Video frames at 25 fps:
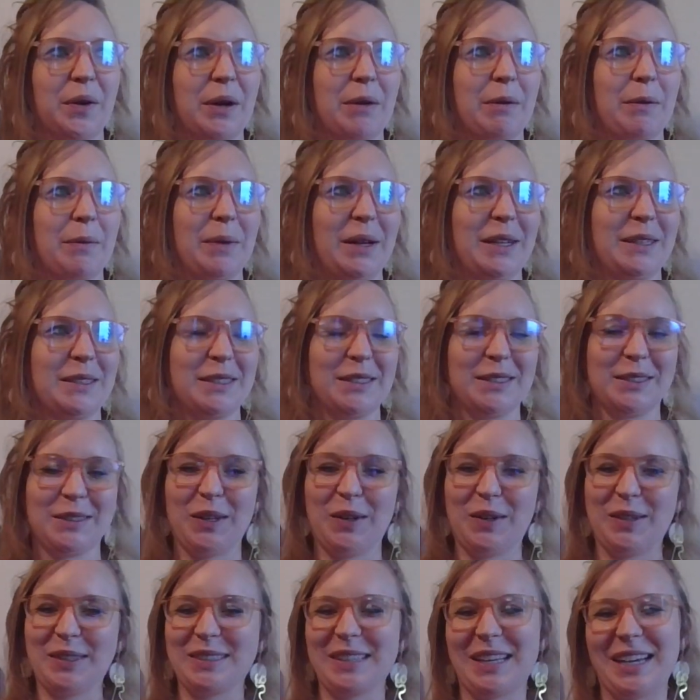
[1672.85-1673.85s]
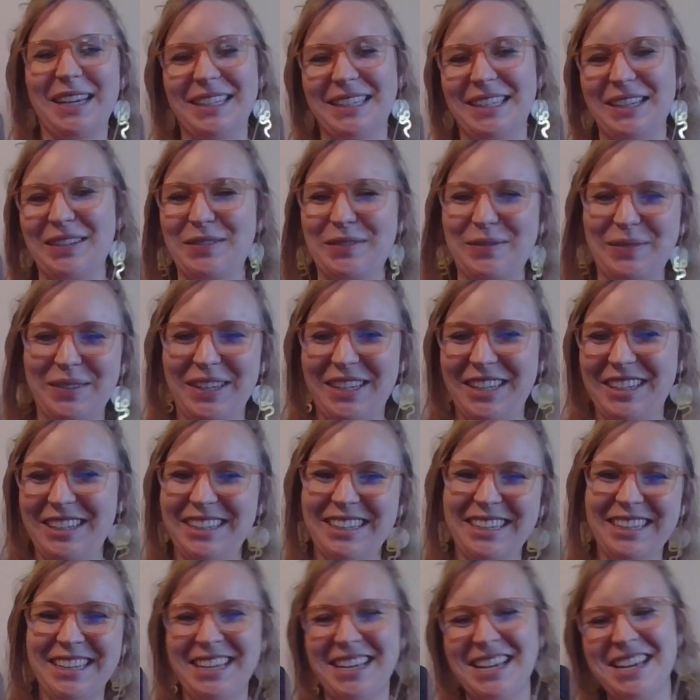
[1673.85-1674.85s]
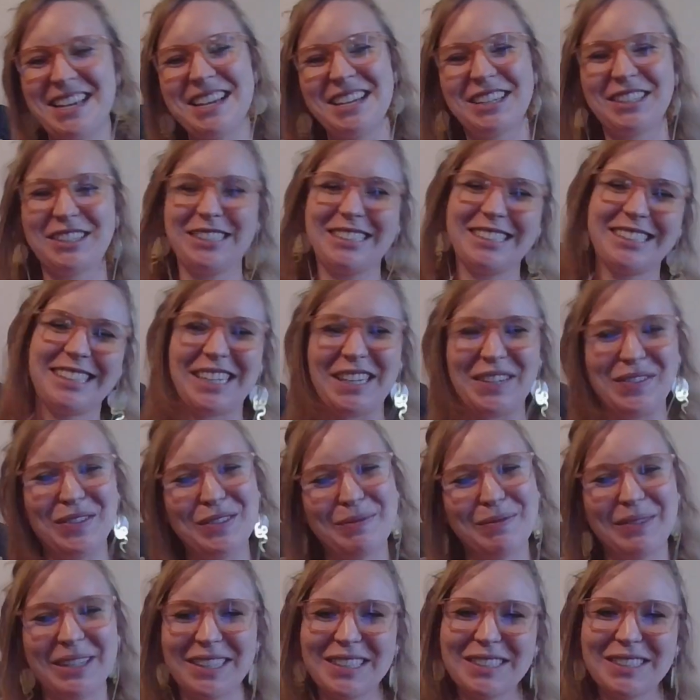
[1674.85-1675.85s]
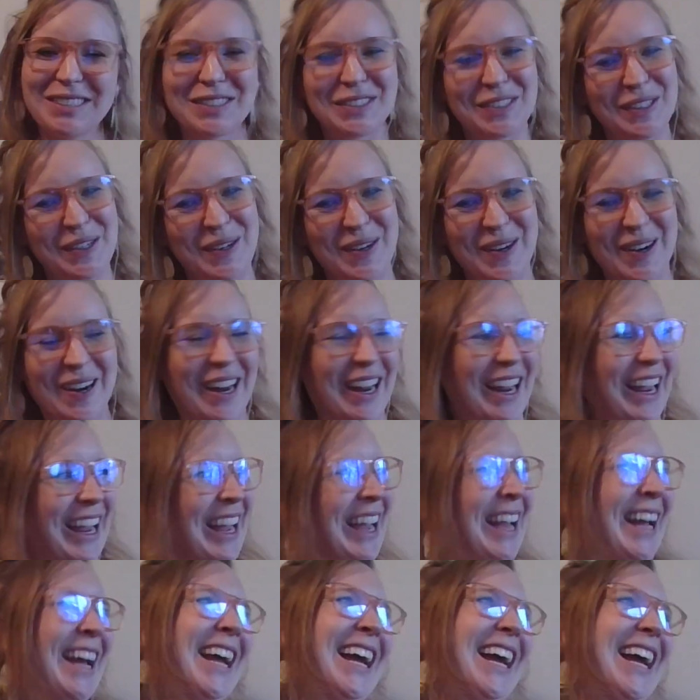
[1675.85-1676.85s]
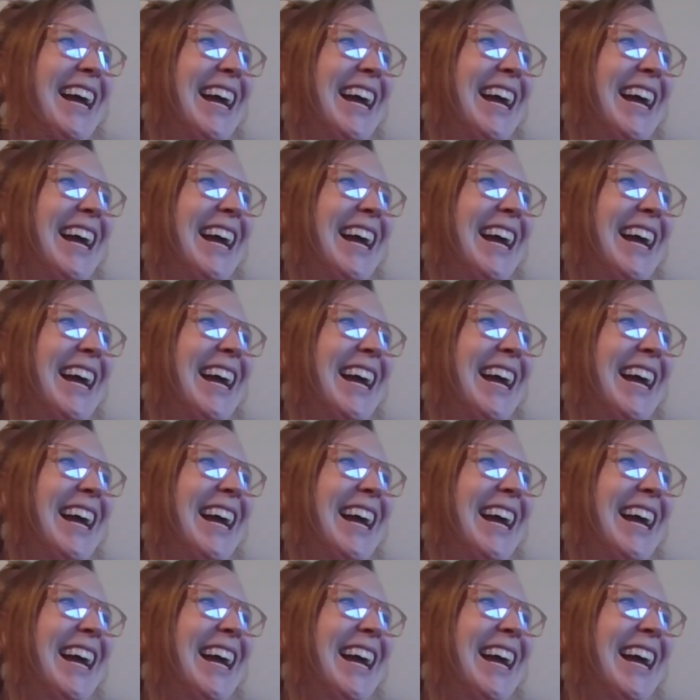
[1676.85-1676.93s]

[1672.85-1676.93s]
Grandma Benson's always like giving me, she's giving me the story.